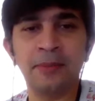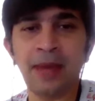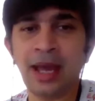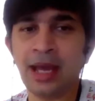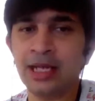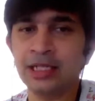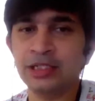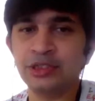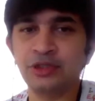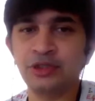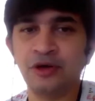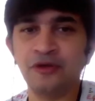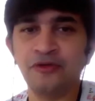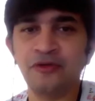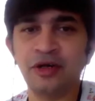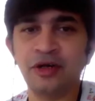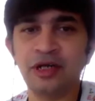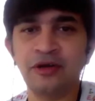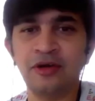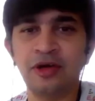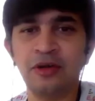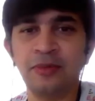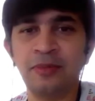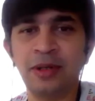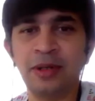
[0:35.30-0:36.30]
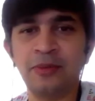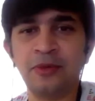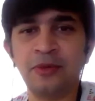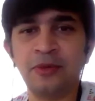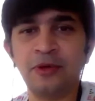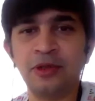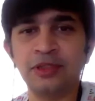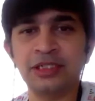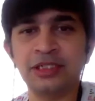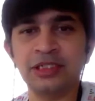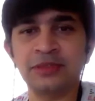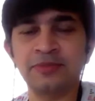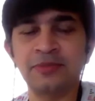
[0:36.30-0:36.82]
manage software development
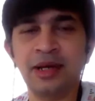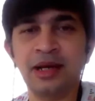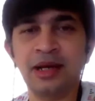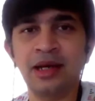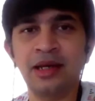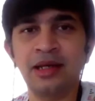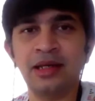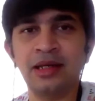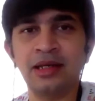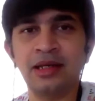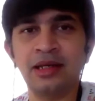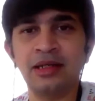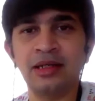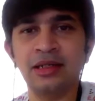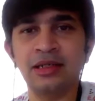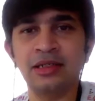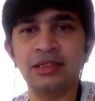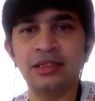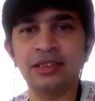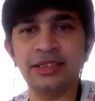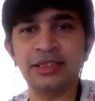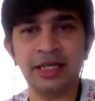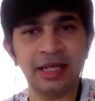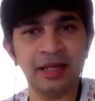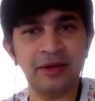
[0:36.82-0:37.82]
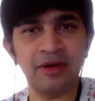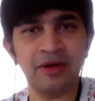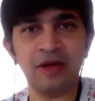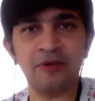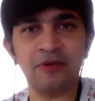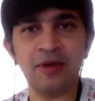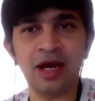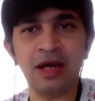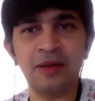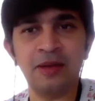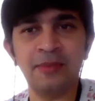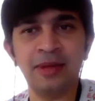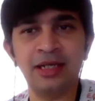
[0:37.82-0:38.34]
projects by setting
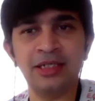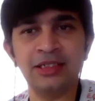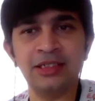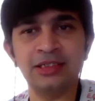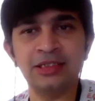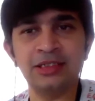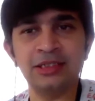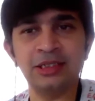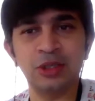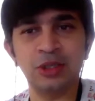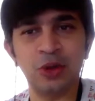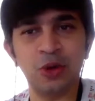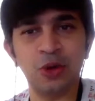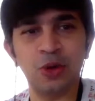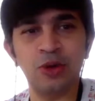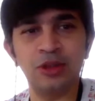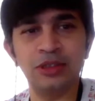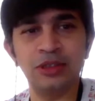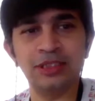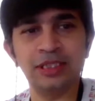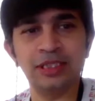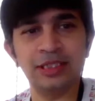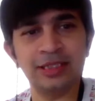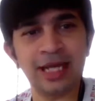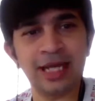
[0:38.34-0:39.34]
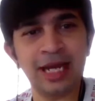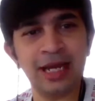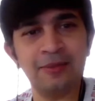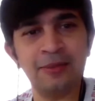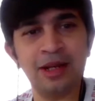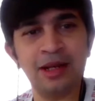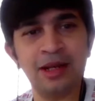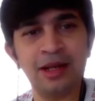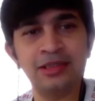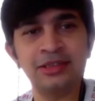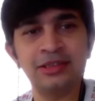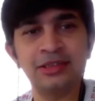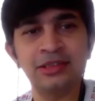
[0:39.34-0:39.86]
requirements, goals, and
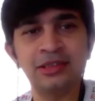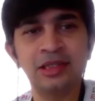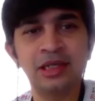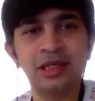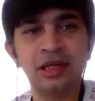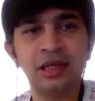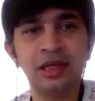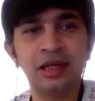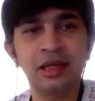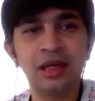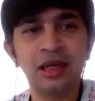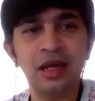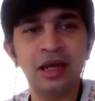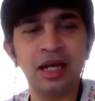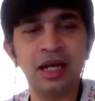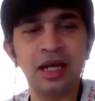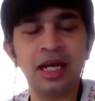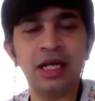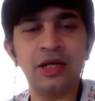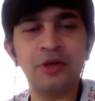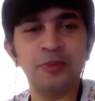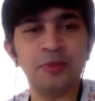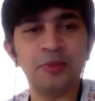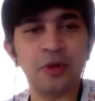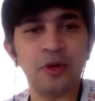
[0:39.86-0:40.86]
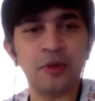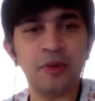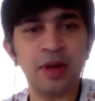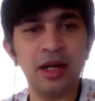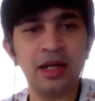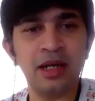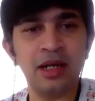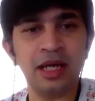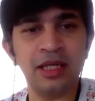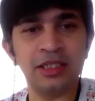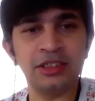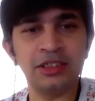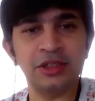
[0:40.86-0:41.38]
timelines. And I do
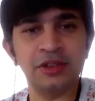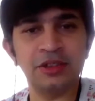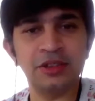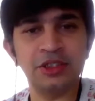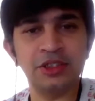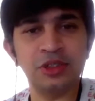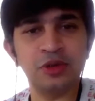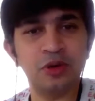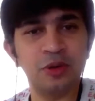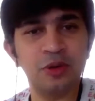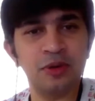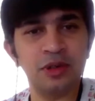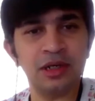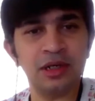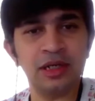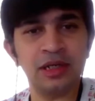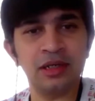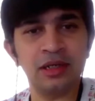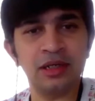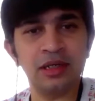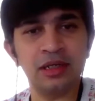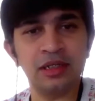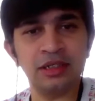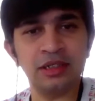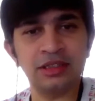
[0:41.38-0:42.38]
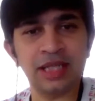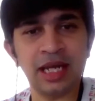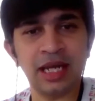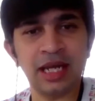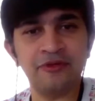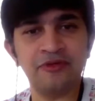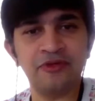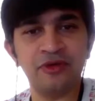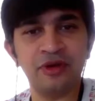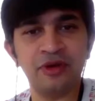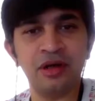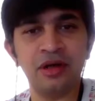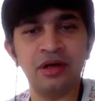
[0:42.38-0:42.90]
provide execution
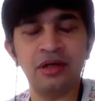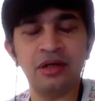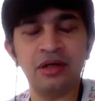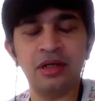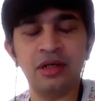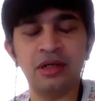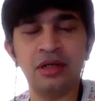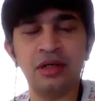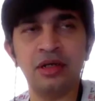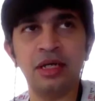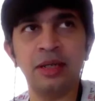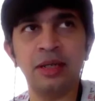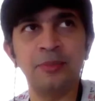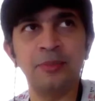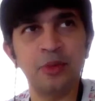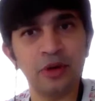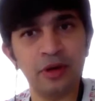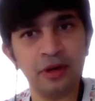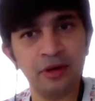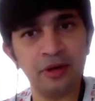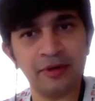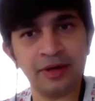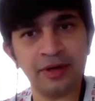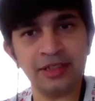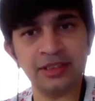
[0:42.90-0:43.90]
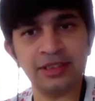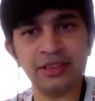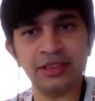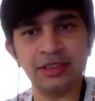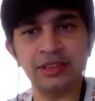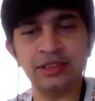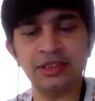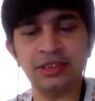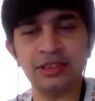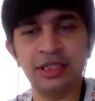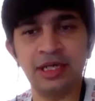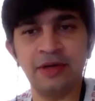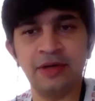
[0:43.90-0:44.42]
oversight for important
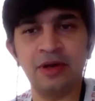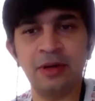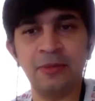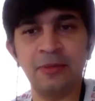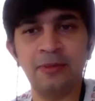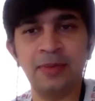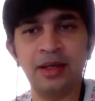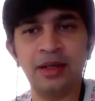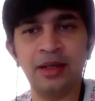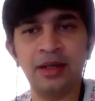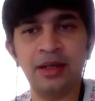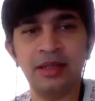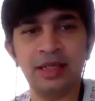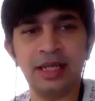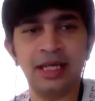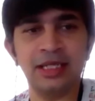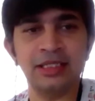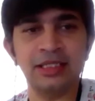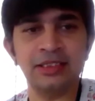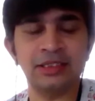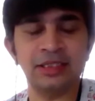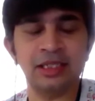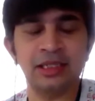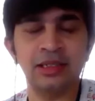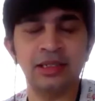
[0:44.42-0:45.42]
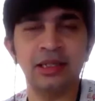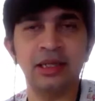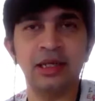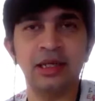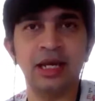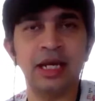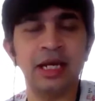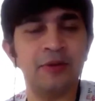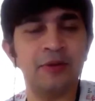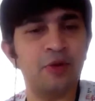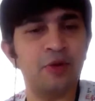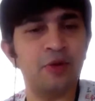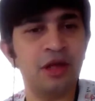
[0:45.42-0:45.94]
research, development, test,
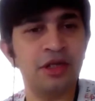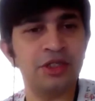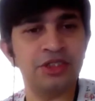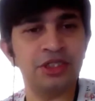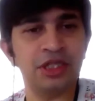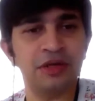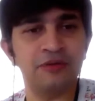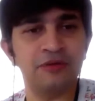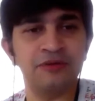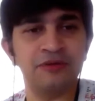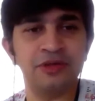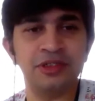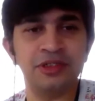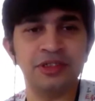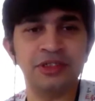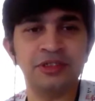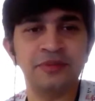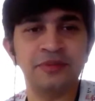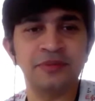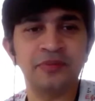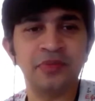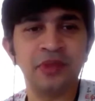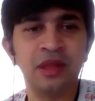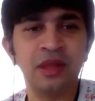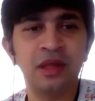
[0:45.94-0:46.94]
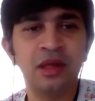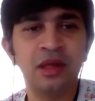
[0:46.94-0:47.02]
and evaluation efforts.